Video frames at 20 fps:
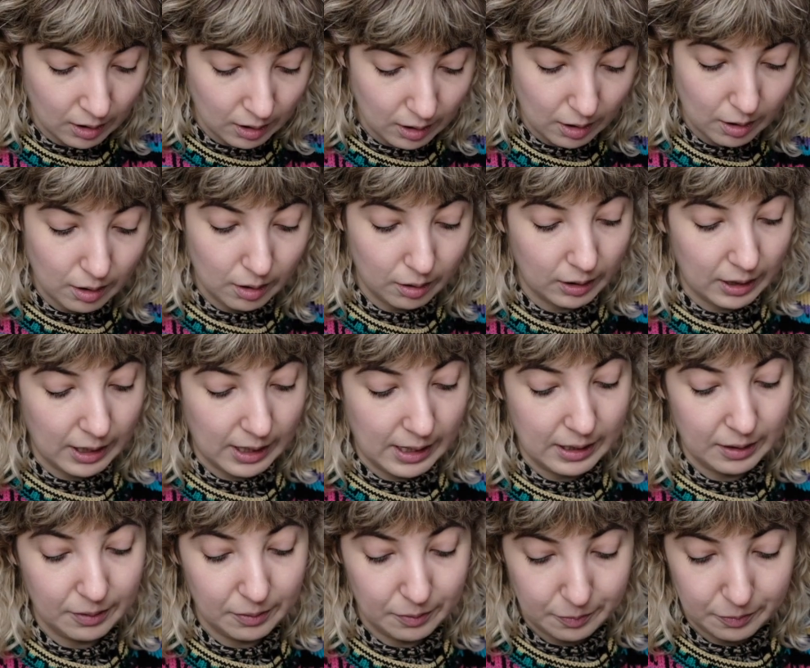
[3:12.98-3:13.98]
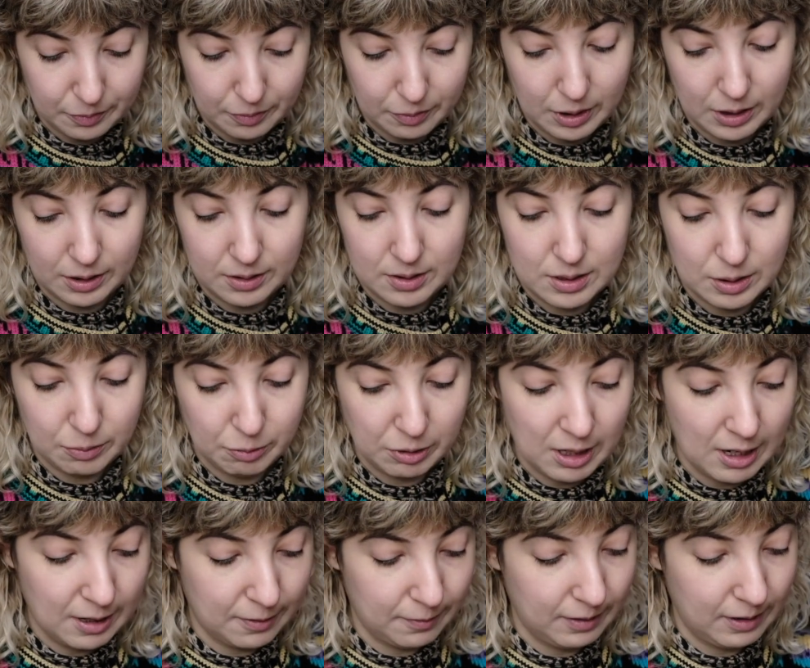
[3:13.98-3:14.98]
Okay, what else do we
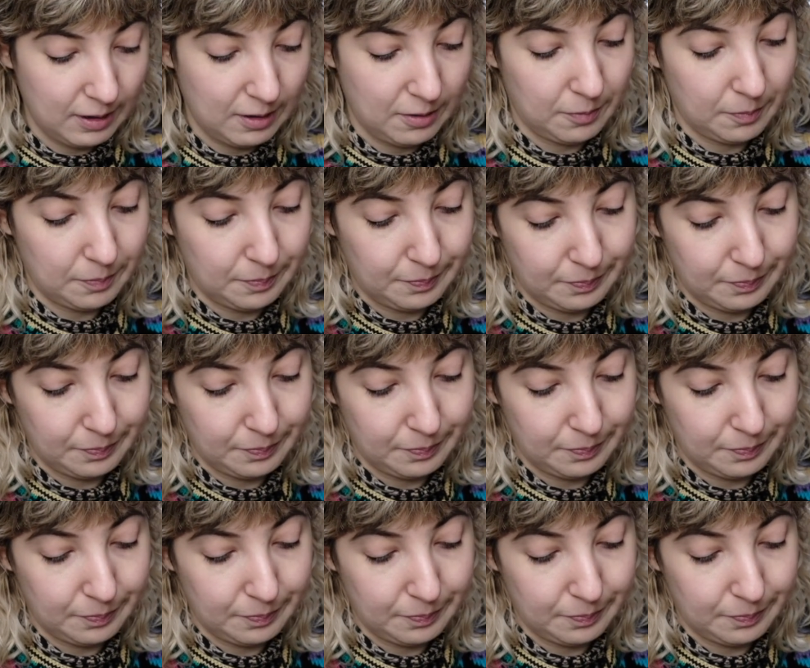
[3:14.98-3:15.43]
have here?